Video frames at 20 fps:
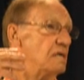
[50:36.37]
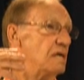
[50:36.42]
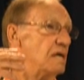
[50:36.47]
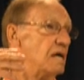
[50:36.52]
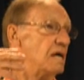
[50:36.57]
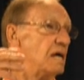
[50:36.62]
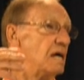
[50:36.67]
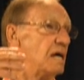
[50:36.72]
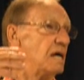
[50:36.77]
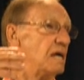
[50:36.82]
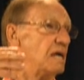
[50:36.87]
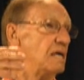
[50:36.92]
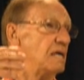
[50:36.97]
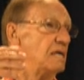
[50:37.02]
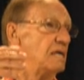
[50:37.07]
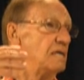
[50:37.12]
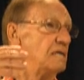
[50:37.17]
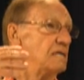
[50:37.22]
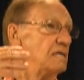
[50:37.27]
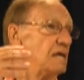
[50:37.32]
Uh,
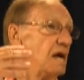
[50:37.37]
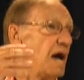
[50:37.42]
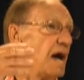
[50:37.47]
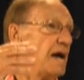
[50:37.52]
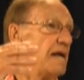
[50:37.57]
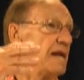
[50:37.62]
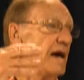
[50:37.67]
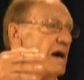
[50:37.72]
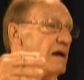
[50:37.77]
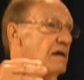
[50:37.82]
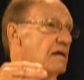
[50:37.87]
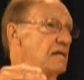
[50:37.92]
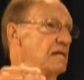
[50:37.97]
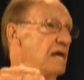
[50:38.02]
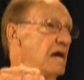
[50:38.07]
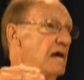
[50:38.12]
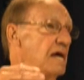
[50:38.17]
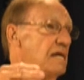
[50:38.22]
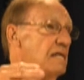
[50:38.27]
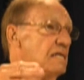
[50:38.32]
hide out at
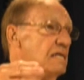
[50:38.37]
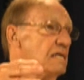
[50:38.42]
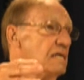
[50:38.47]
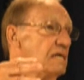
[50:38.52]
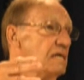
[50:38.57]
night,